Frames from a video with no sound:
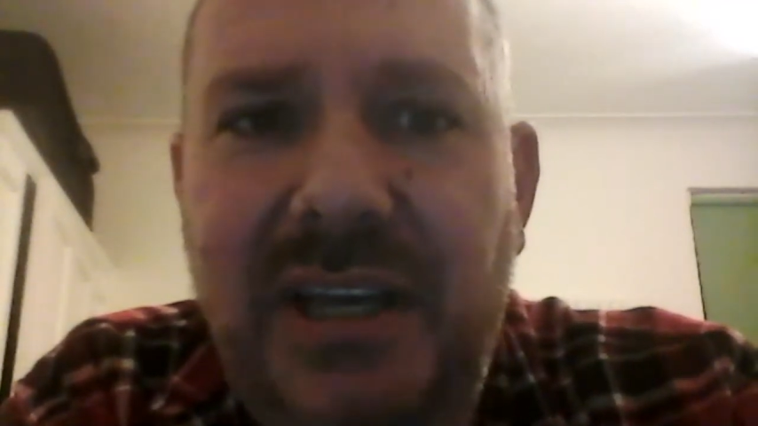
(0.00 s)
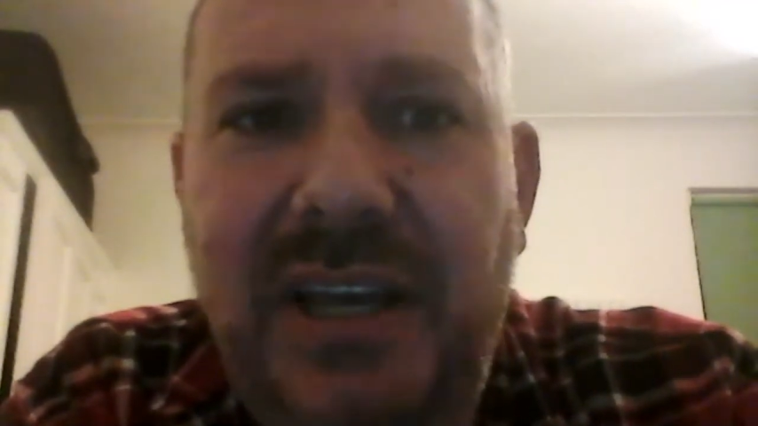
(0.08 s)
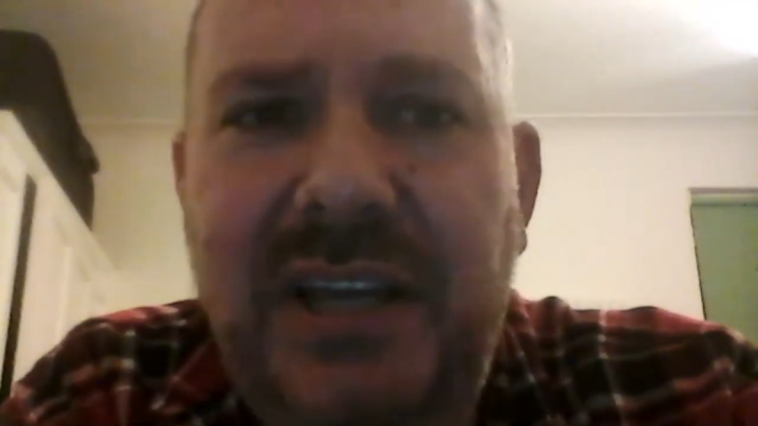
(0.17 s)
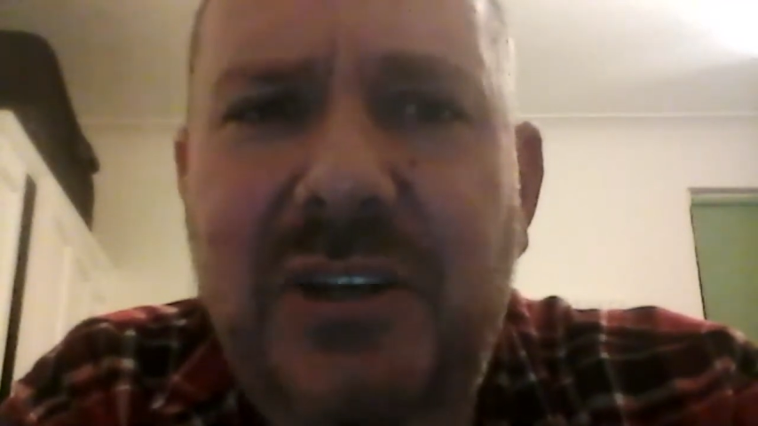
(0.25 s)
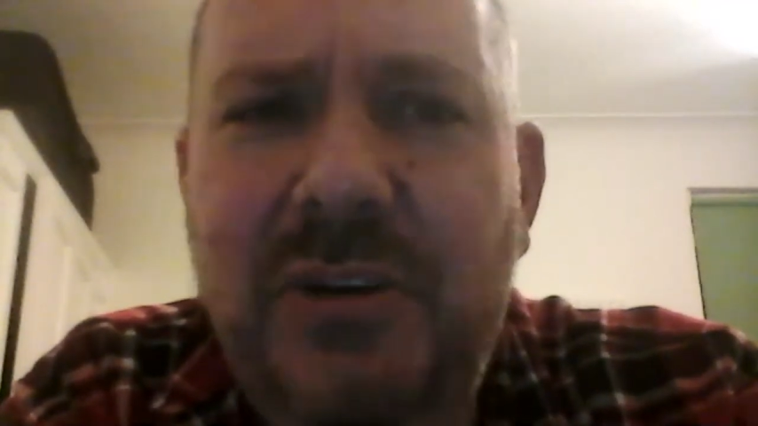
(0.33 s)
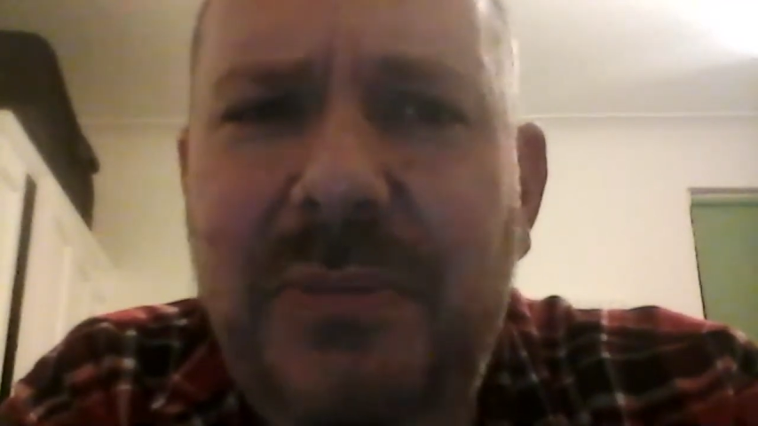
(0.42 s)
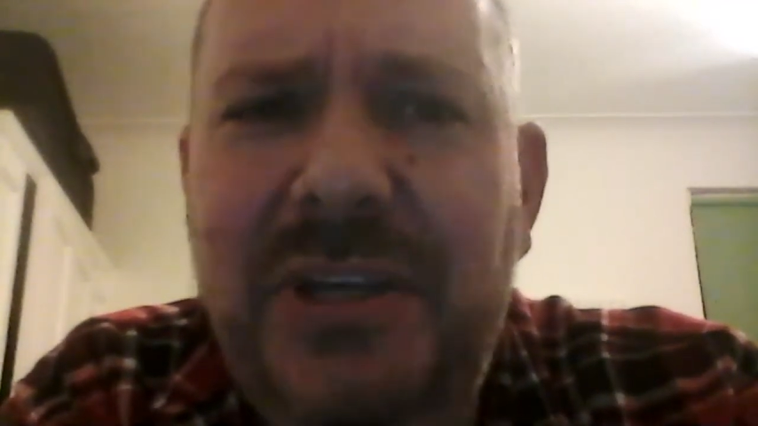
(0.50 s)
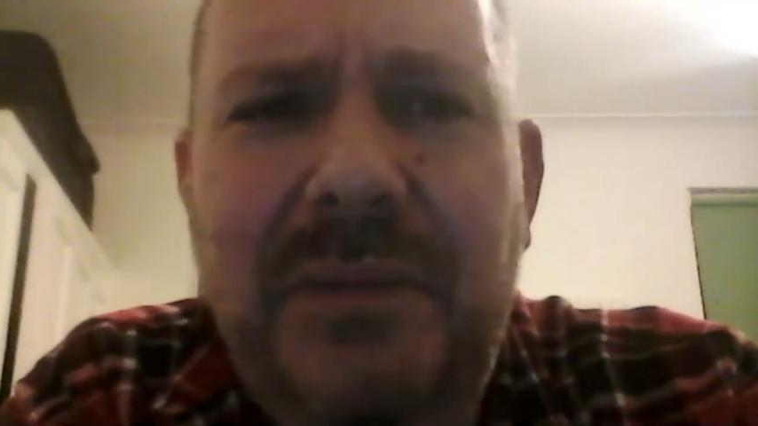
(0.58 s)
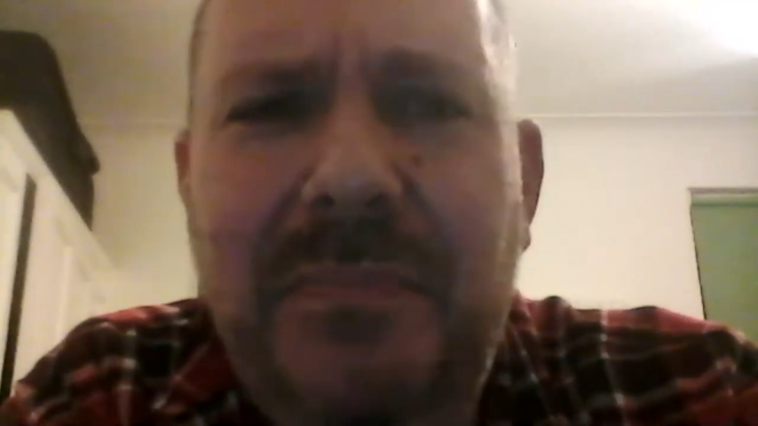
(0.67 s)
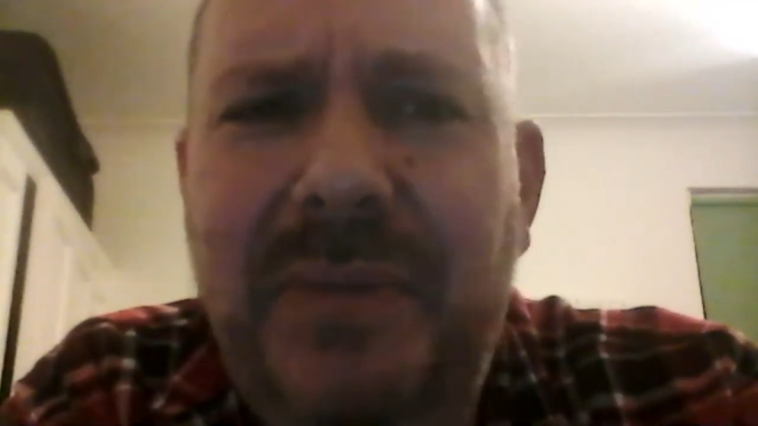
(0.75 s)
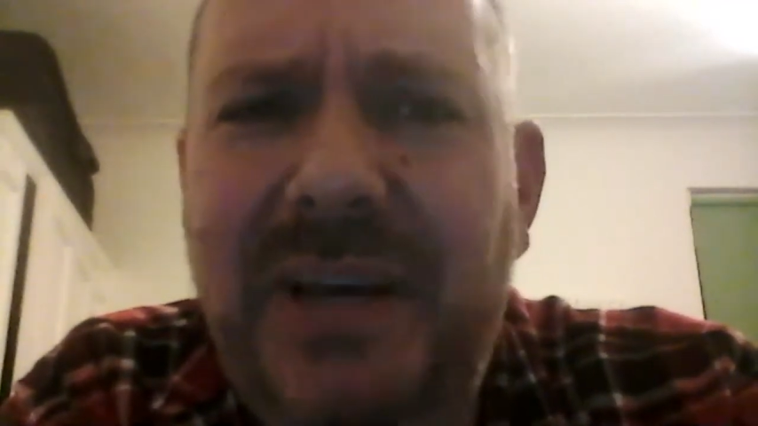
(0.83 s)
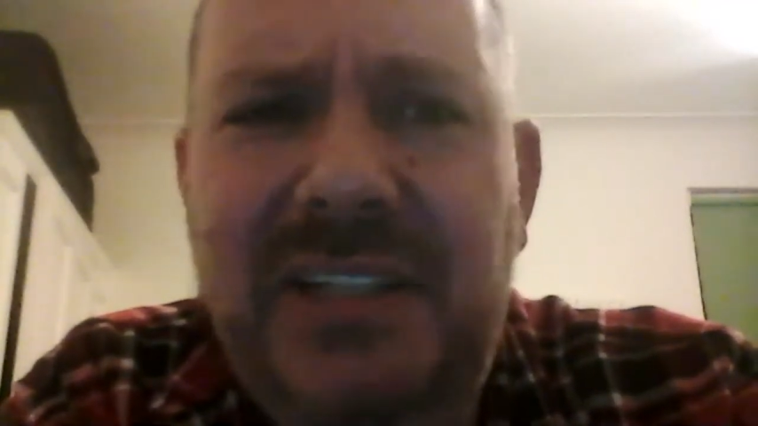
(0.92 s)
economic
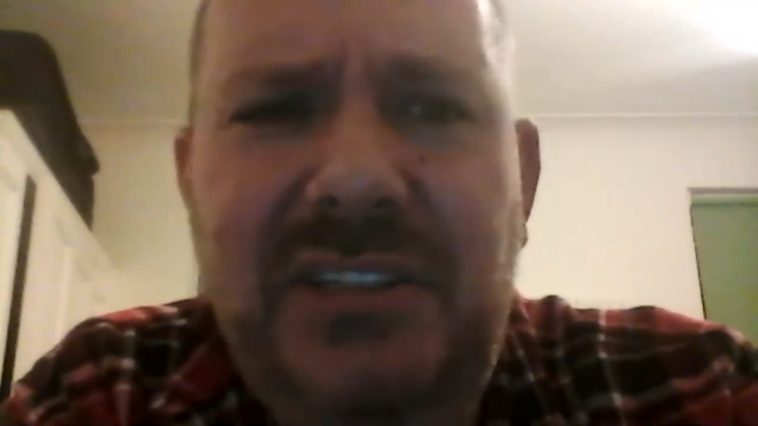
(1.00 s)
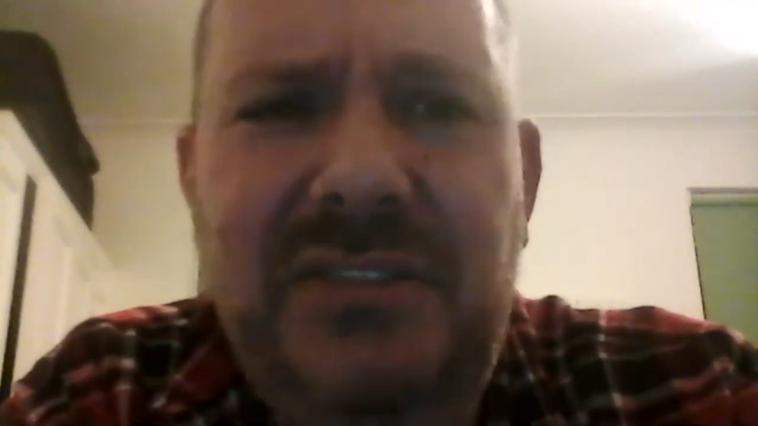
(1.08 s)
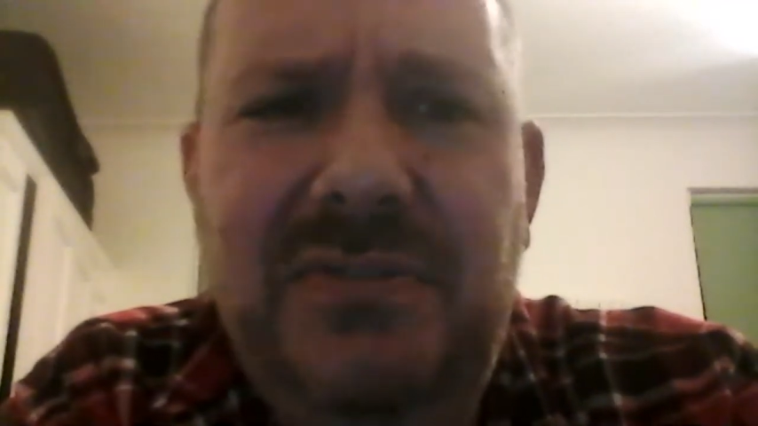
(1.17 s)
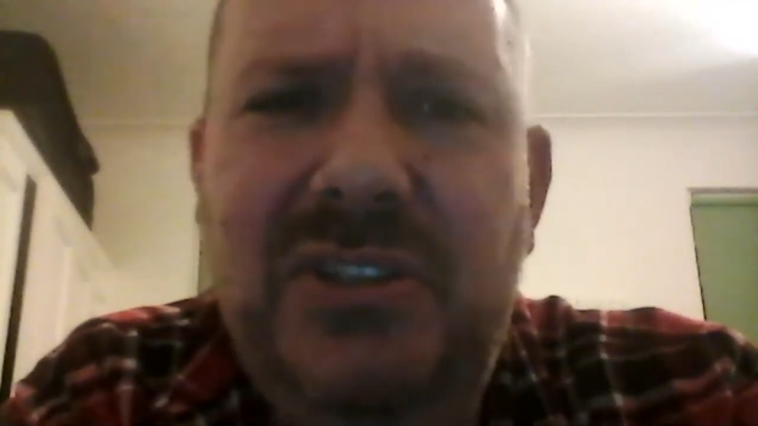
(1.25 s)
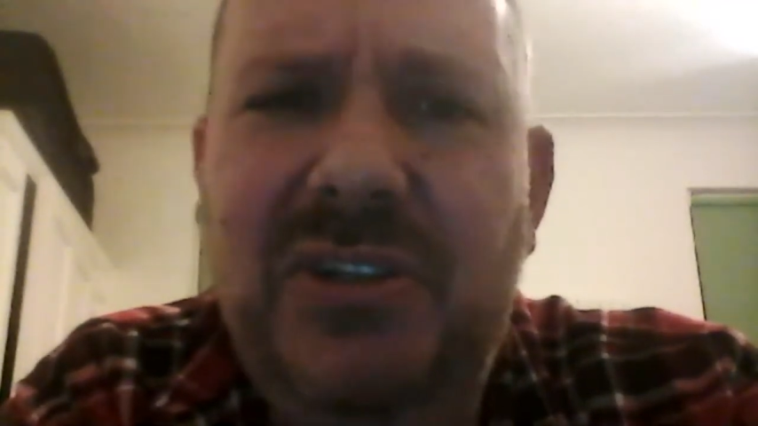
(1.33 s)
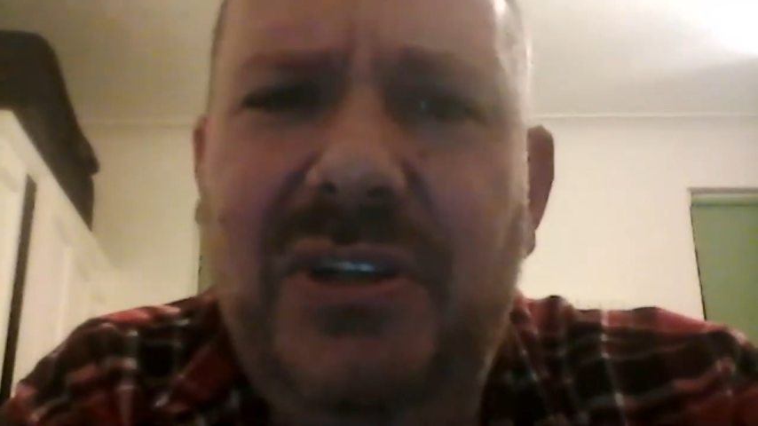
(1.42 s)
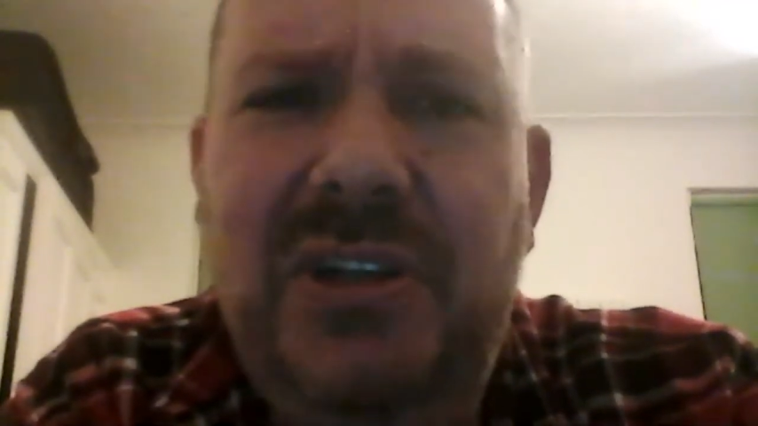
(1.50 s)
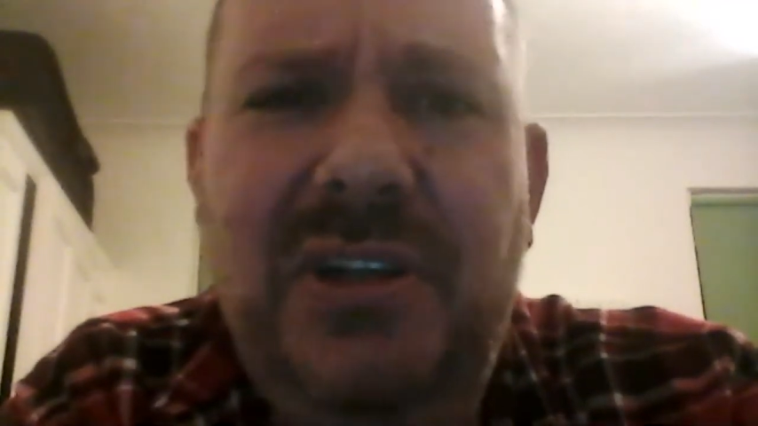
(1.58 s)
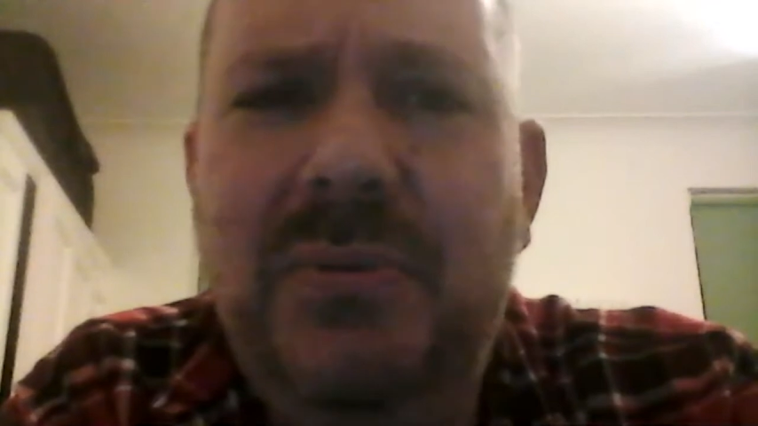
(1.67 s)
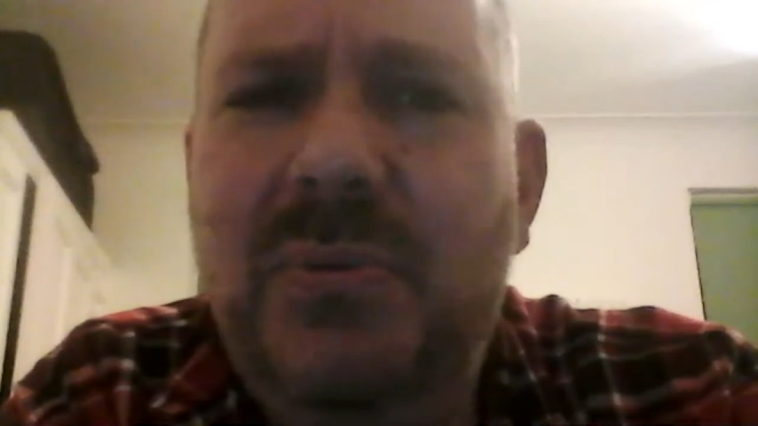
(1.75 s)
impacts of cycling